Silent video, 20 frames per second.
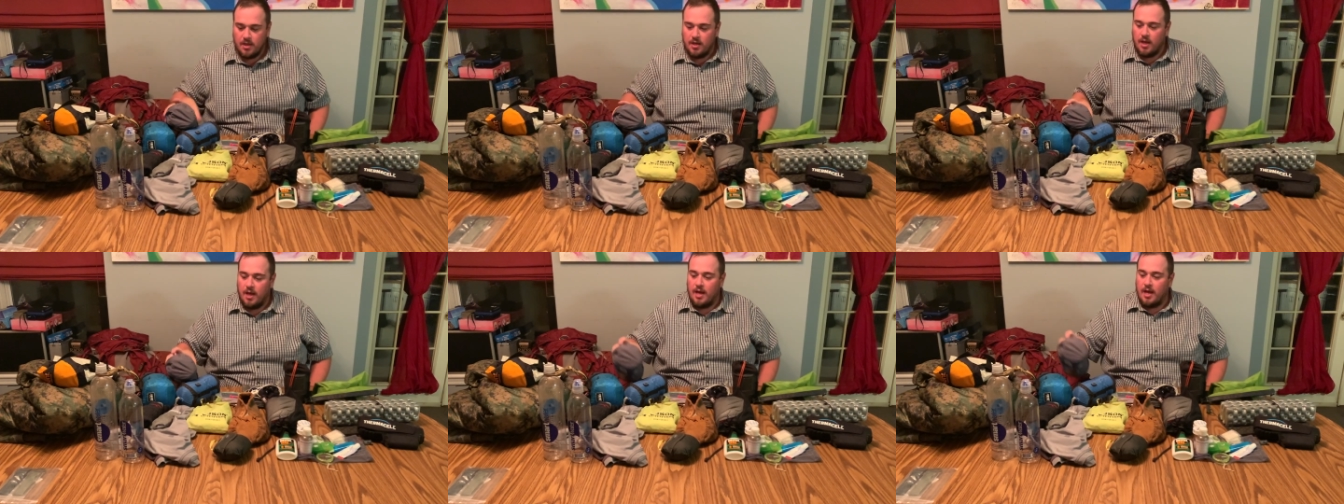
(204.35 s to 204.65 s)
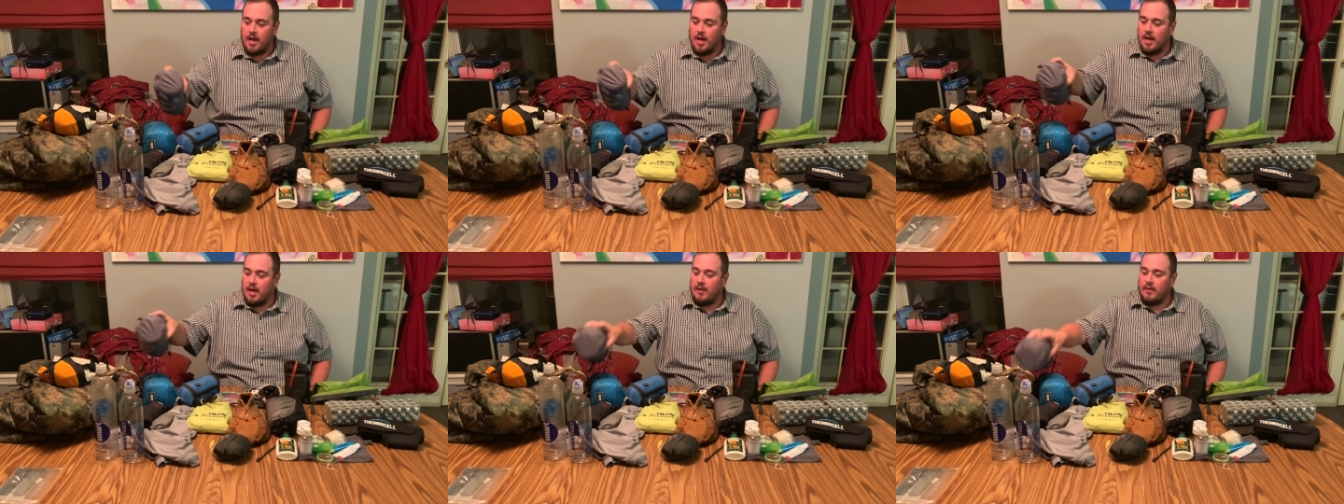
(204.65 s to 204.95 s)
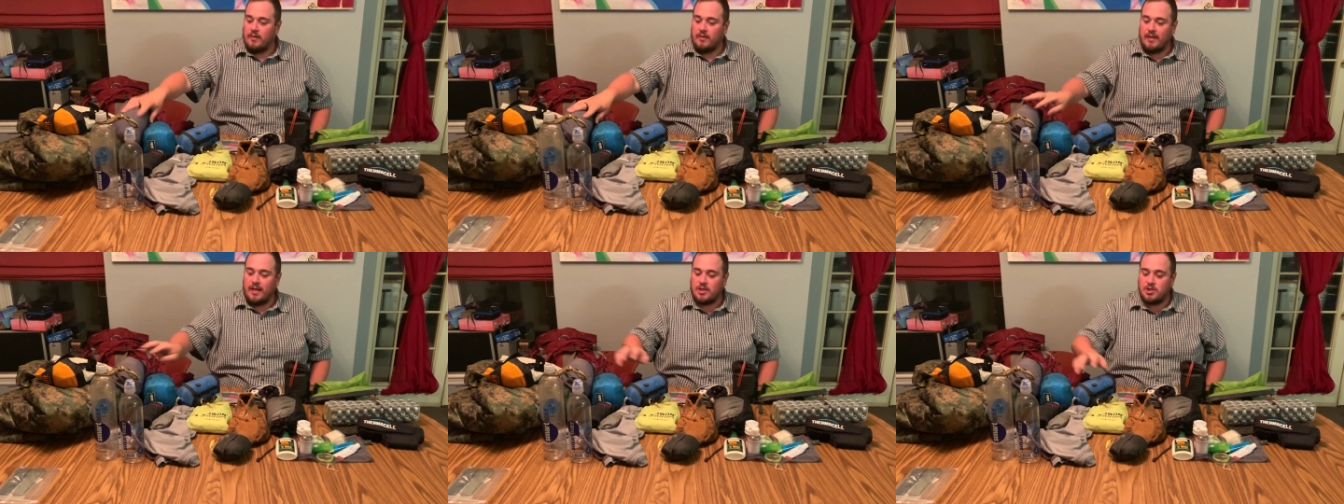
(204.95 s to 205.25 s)

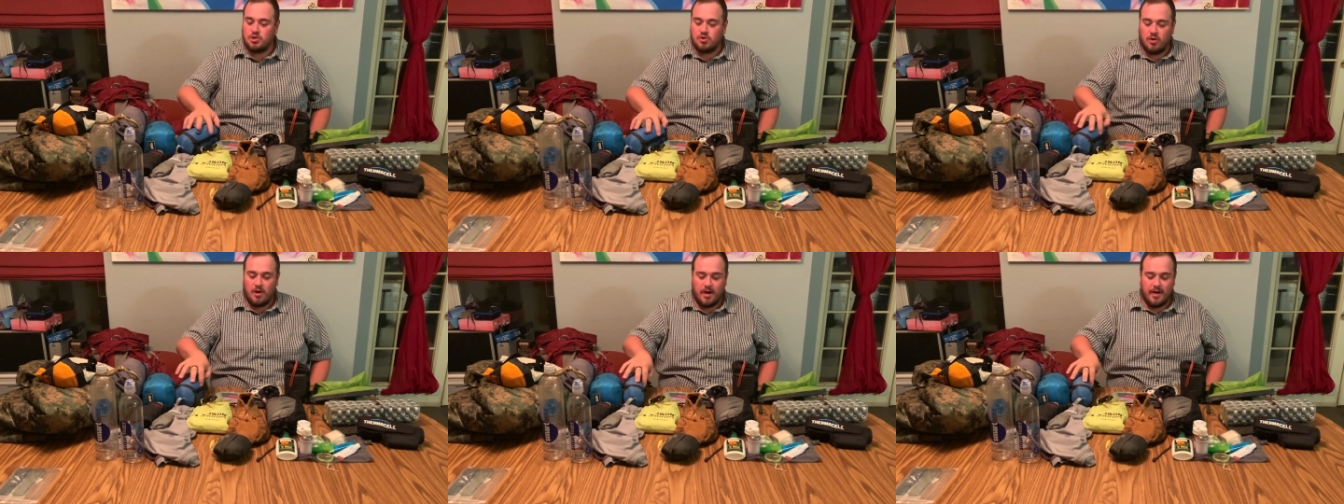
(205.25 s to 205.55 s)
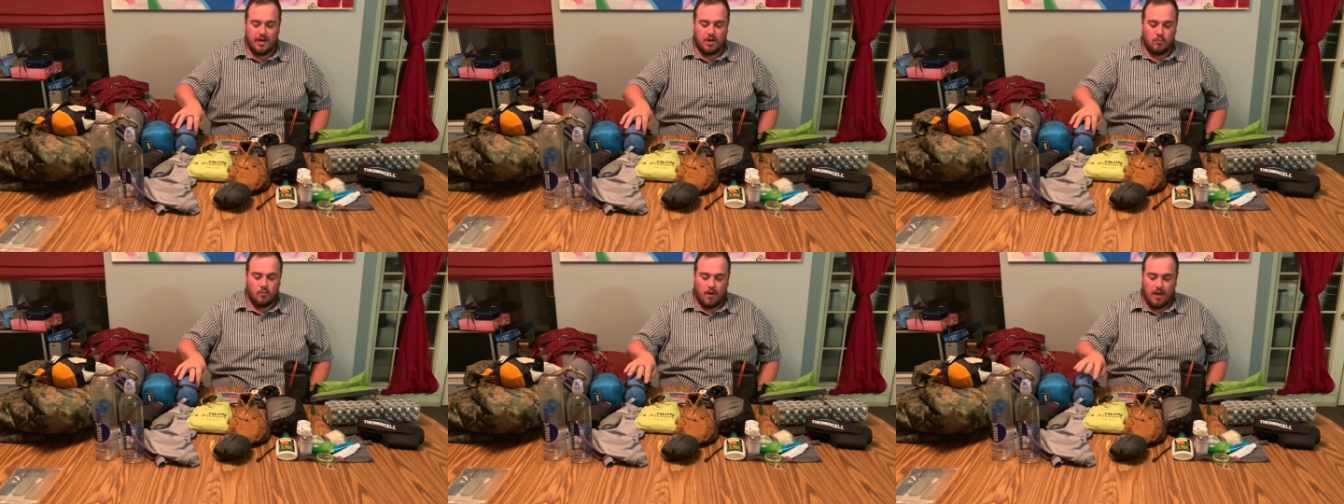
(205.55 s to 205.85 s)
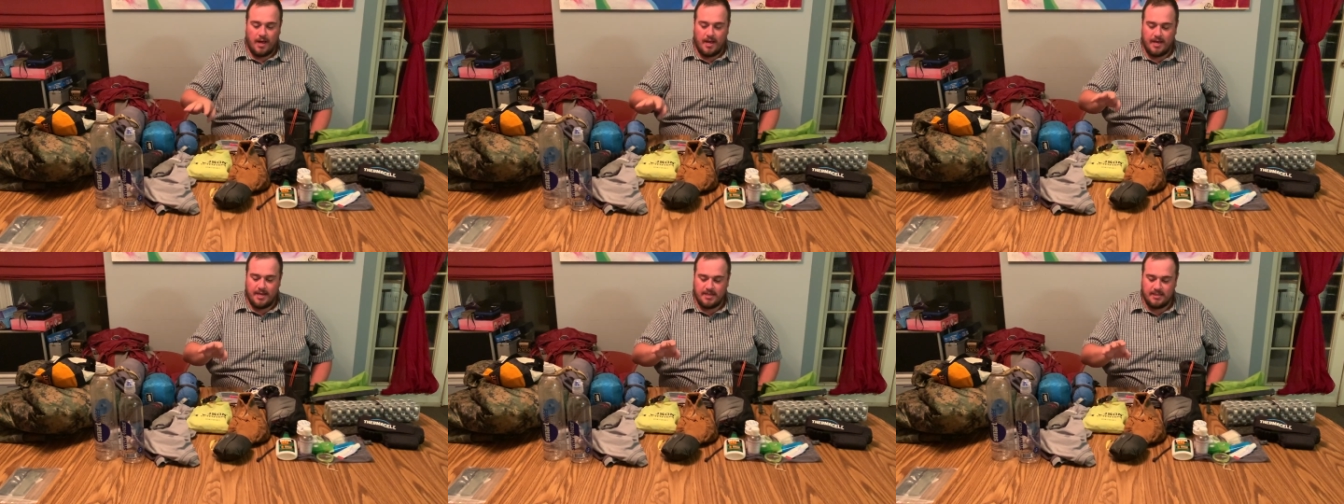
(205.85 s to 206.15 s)

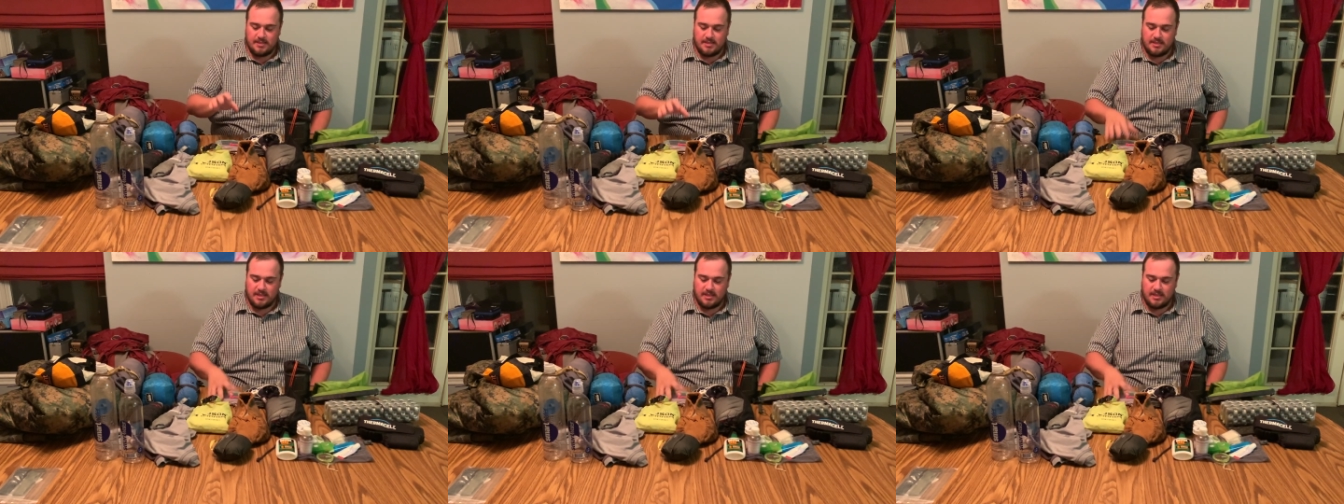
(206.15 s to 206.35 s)
Electronic-wise,